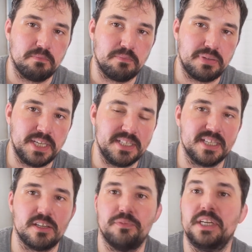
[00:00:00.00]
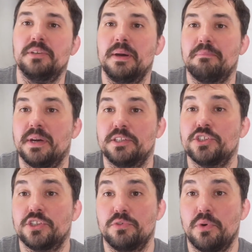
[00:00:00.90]
pieces of
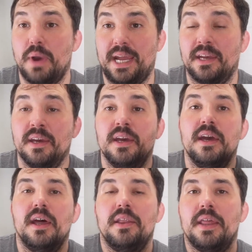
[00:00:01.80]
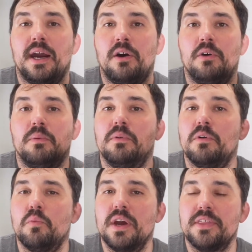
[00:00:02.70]
equipment to the rack. Now,
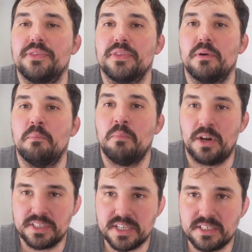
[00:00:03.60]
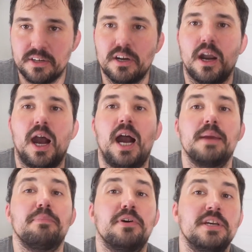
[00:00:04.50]
with Monster, I
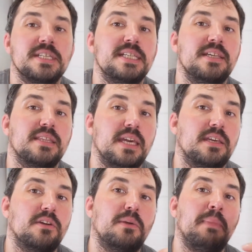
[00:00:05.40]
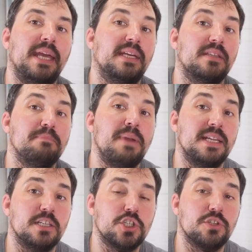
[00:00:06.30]
personally think you're making the
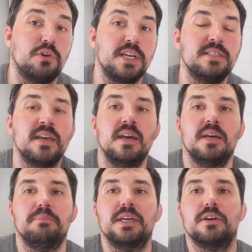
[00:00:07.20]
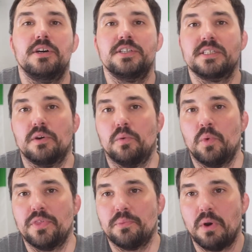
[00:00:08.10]
better choice, because
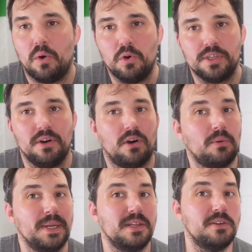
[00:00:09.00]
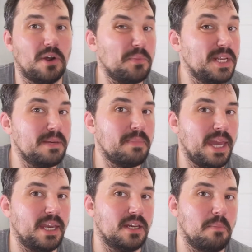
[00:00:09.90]
with Rogue, you're already not really
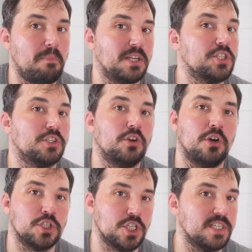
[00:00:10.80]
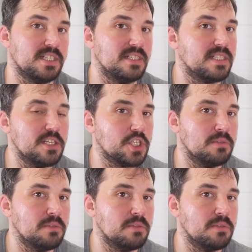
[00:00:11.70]
making a budget conscious decision,